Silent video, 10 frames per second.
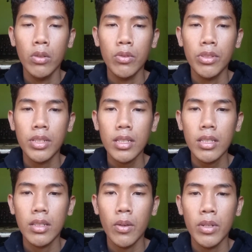
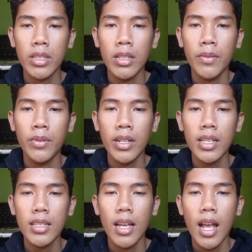Unchas was
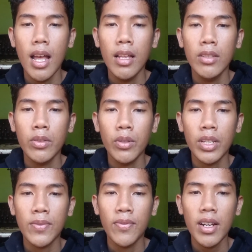devoted to
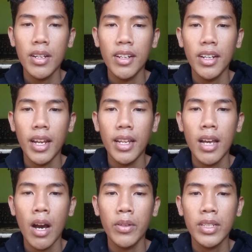his father and
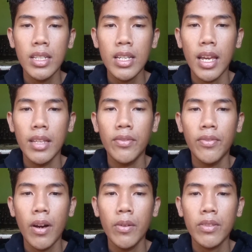Hawkeye and
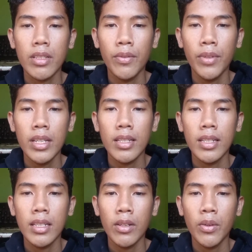fought with
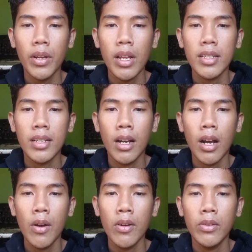great
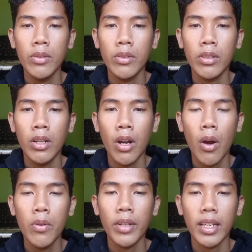
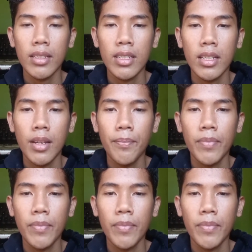courage.